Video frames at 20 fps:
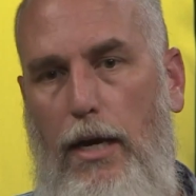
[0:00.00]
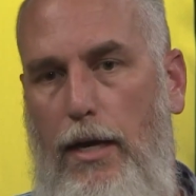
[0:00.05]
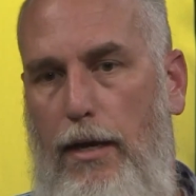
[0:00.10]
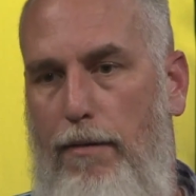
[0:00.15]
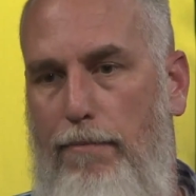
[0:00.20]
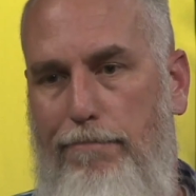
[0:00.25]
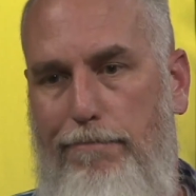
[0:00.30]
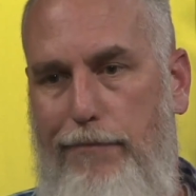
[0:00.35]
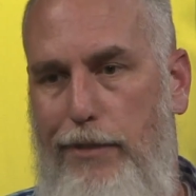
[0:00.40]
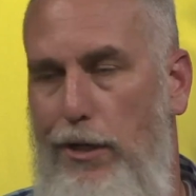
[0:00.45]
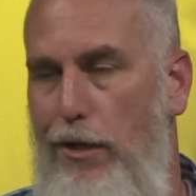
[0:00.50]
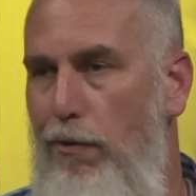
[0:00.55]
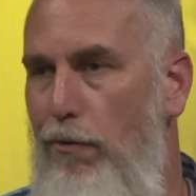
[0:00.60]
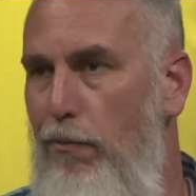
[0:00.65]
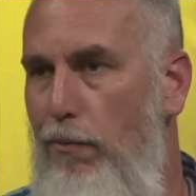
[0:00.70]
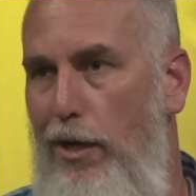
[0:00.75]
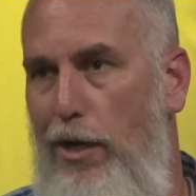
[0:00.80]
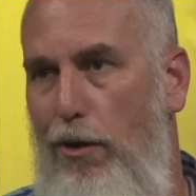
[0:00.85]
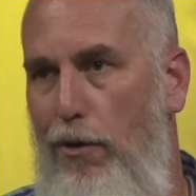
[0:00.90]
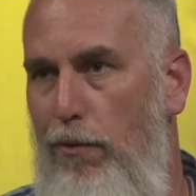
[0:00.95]

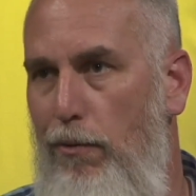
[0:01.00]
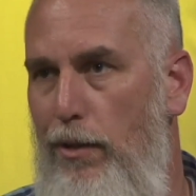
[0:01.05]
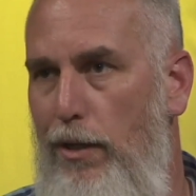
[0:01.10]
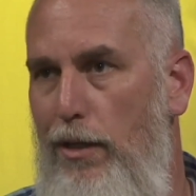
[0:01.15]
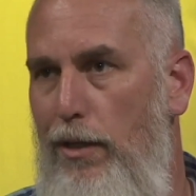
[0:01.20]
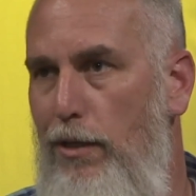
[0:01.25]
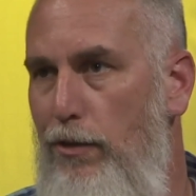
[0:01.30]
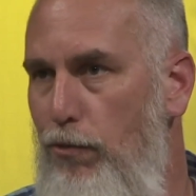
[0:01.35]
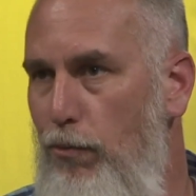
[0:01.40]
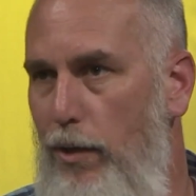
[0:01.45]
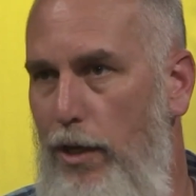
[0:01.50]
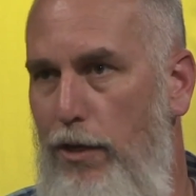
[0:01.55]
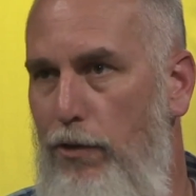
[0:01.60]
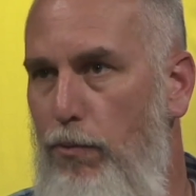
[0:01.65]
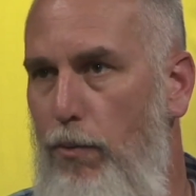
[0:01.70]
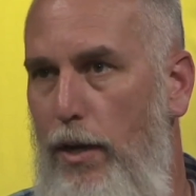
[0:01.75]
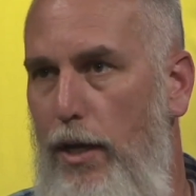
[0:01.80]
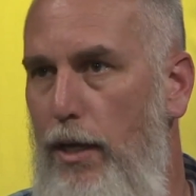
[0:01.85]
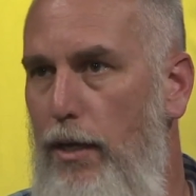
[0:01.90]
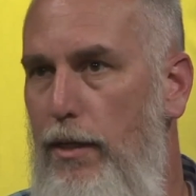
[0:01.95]
We know that in
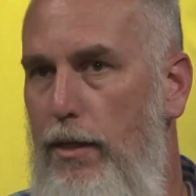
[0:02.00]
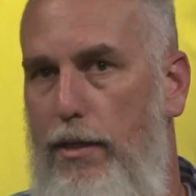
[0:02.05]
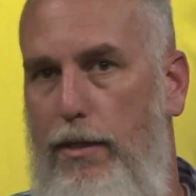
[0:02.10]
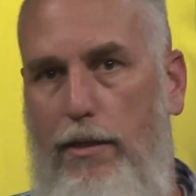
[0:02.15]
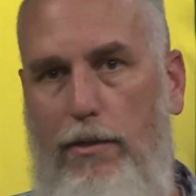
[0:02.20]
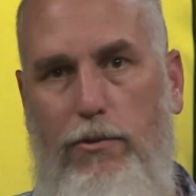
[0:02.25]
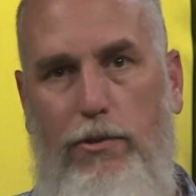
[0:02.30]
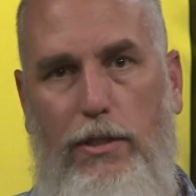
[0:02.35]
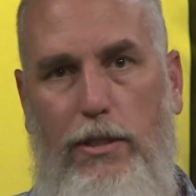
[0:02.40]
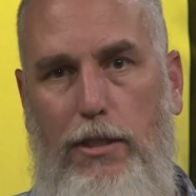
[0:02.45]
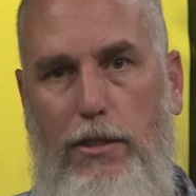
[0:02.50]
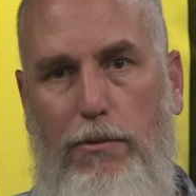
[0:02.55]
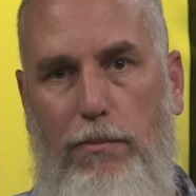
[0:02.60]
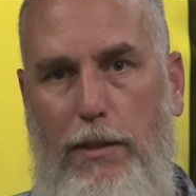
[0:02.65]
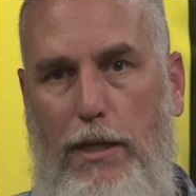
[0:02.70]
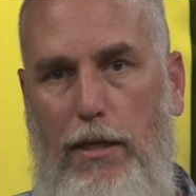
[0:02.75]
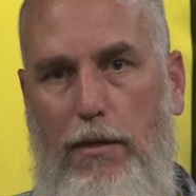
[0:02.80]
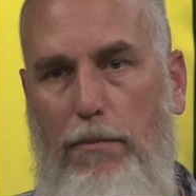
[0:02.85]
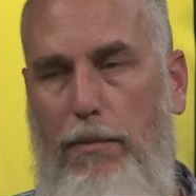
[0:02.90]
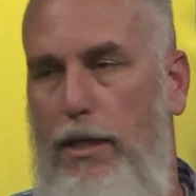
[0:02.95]
2020, there's
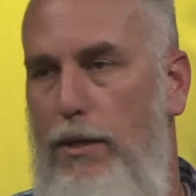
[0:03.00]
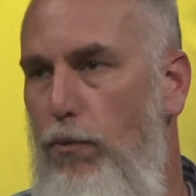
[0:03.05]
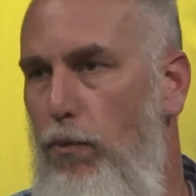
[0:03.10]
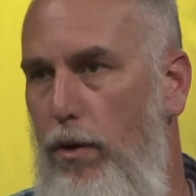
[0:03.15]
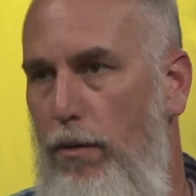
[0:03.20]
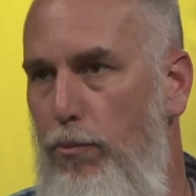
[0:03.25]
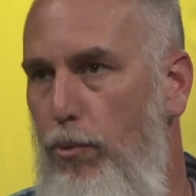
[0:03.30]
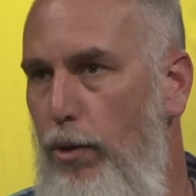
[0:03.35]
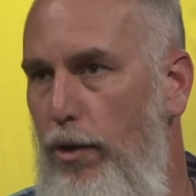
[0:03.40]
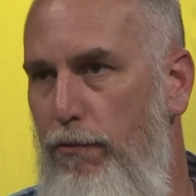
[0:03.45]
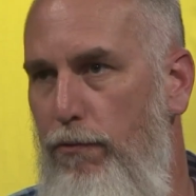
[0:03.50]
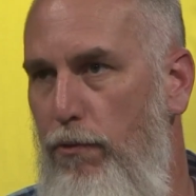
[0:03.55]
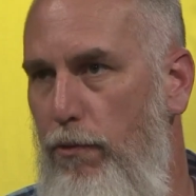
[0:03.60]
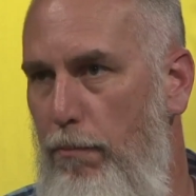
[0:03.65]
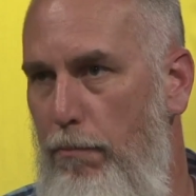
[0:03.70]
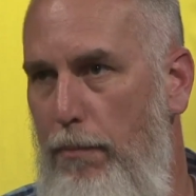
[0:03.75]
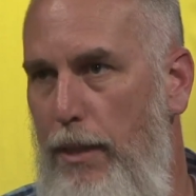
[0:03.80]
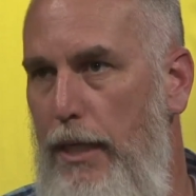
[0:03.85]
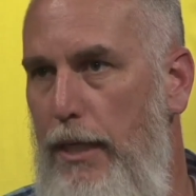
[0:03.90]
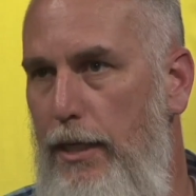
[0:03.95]
anticipated to be
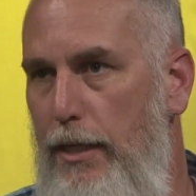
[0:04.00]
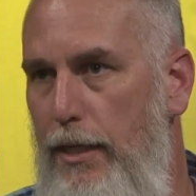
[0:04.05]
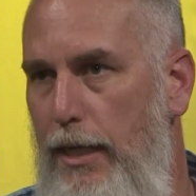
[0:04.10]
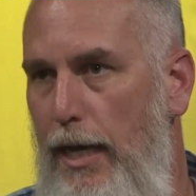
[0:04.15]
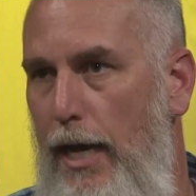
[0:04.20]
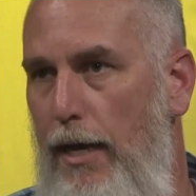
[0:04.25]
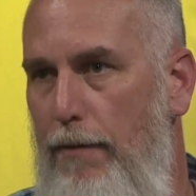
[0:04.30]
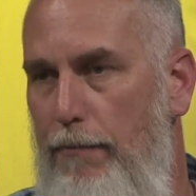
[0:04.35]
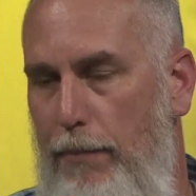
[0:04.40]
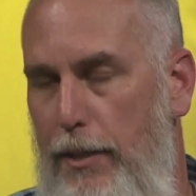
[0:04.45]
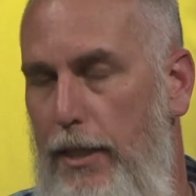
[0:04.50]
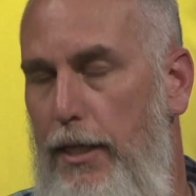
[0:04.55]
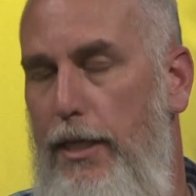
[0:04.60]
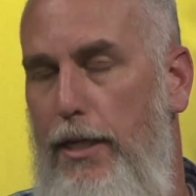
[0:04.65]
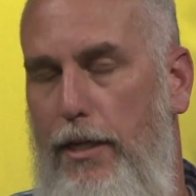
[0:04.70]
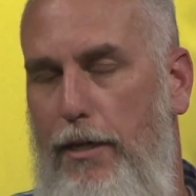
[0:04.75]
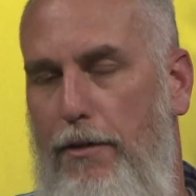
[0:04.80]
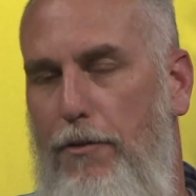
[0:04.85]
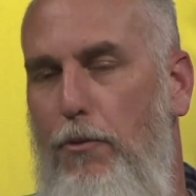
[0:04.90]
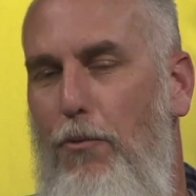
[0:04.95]

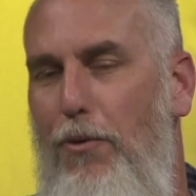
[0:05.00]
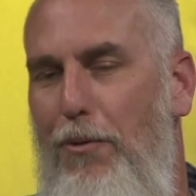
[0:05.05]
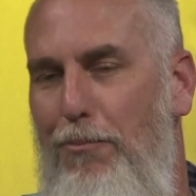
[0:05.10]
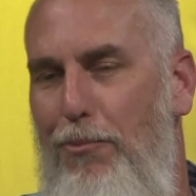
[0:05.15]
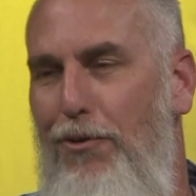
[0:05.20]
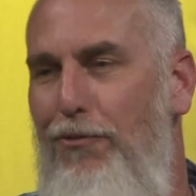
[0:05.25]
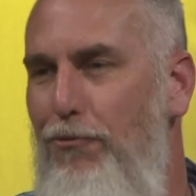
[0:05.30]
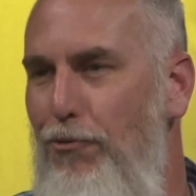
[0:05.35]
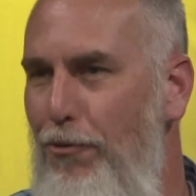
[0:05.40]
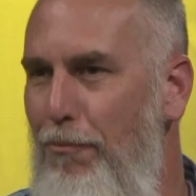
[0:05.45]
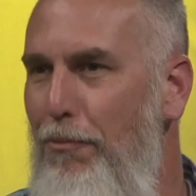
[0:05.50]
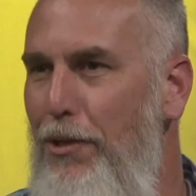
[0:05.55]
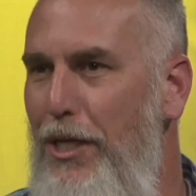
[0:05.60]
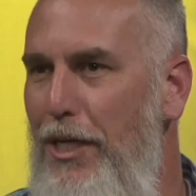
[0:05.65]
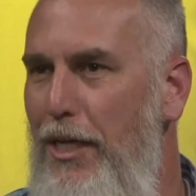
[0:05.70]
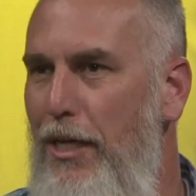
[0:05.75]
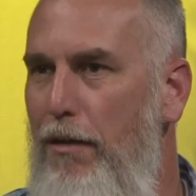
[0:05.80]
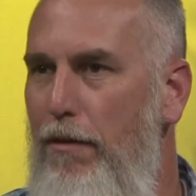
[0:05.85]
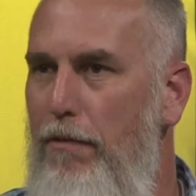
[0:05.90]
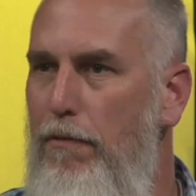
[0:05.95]
1.4
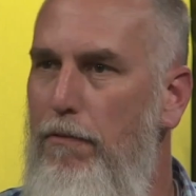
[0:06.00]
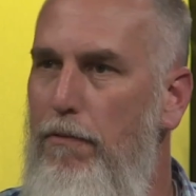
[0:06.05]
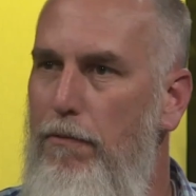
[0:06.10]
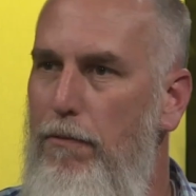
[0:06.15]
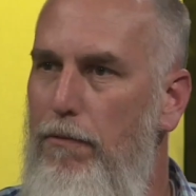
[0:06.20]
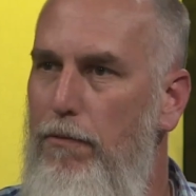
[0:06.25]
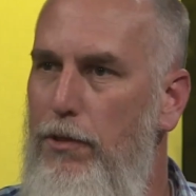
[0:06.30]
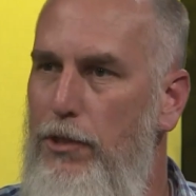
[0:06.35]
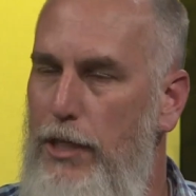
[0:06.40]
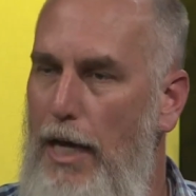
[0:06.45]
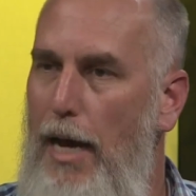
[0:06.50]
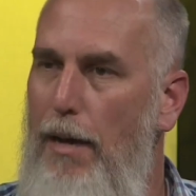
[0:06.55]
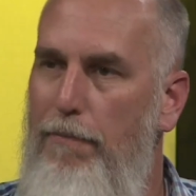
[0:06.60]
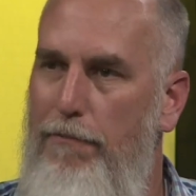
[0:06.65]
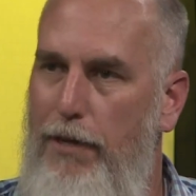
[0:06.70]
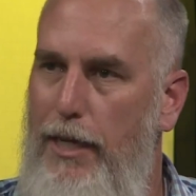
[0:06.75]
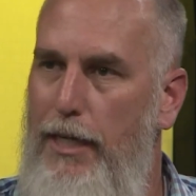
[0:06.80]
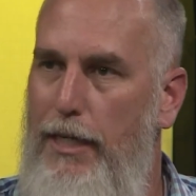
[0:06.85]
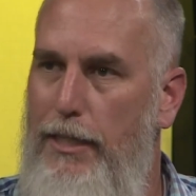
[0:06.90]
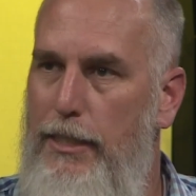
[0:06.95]
million
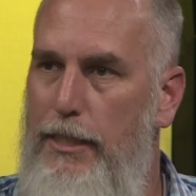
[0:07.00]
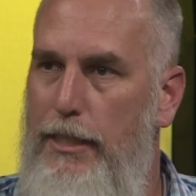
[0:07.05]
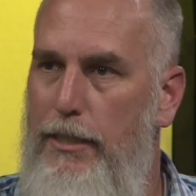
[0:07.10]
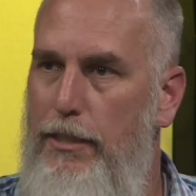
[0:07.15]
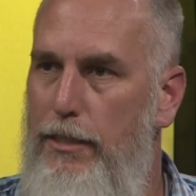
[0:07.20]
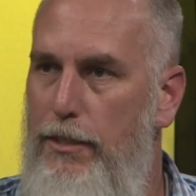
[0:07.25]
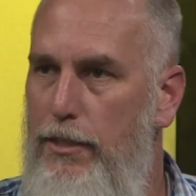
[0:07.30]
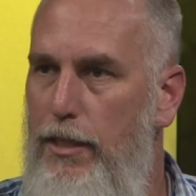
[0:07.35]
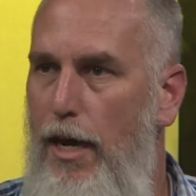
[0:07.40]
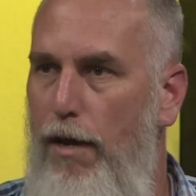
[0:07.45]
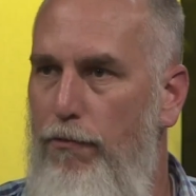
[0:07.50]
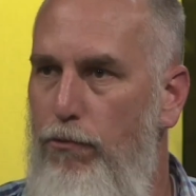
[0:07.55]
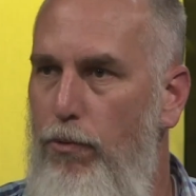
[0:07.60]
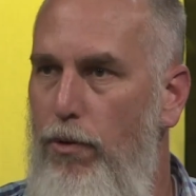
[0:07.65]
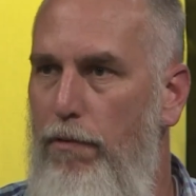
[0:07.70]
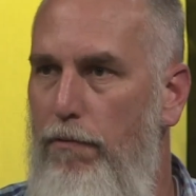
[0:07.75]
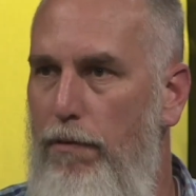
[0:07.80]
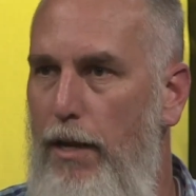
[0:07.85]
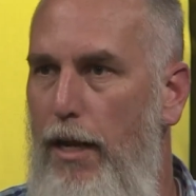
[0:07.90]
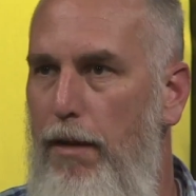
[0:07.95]
job vacancies in
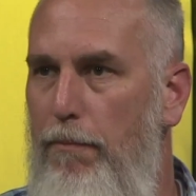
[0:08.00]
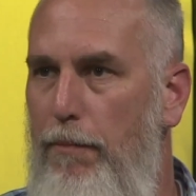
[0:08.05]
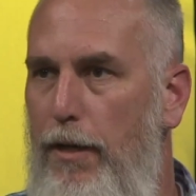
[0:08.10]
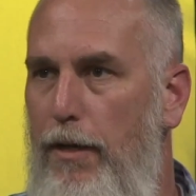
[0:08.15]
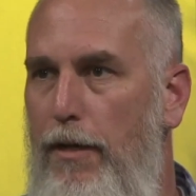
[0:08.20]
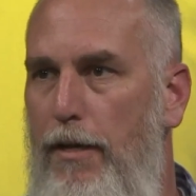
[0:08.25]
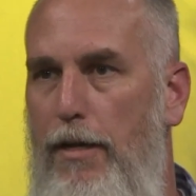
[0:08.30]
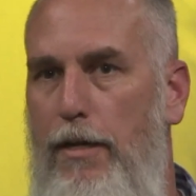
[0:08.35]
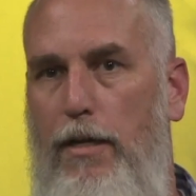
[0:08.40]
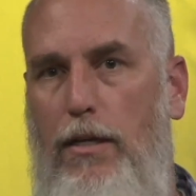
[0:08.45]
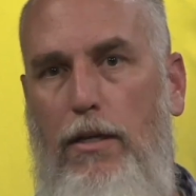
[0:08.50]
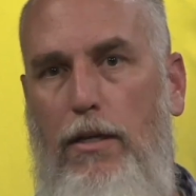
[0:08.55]
software development.